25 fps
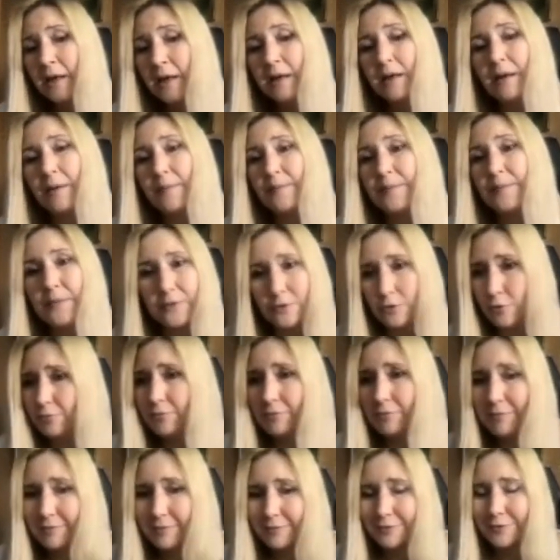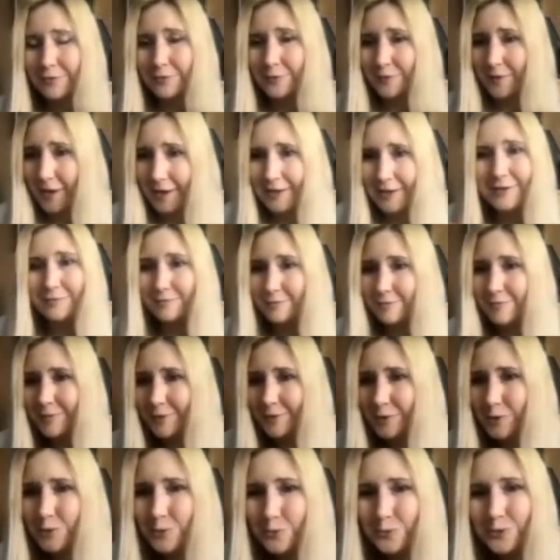I
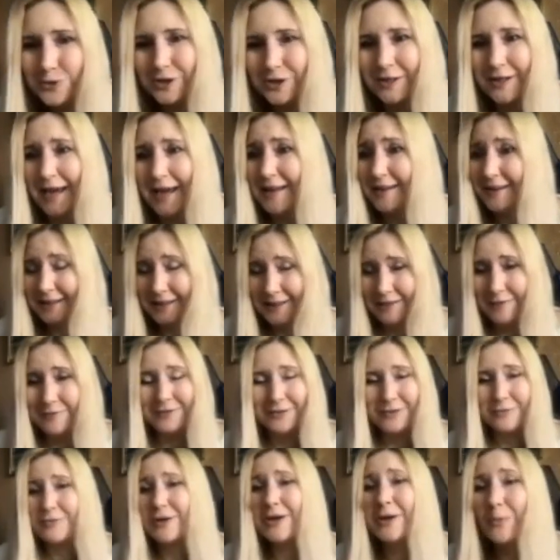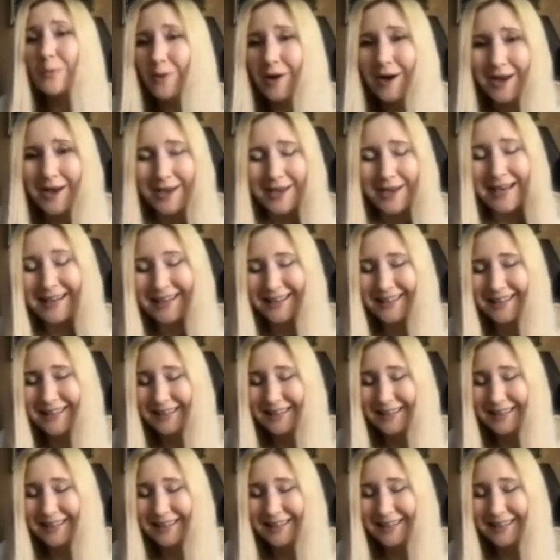usually even require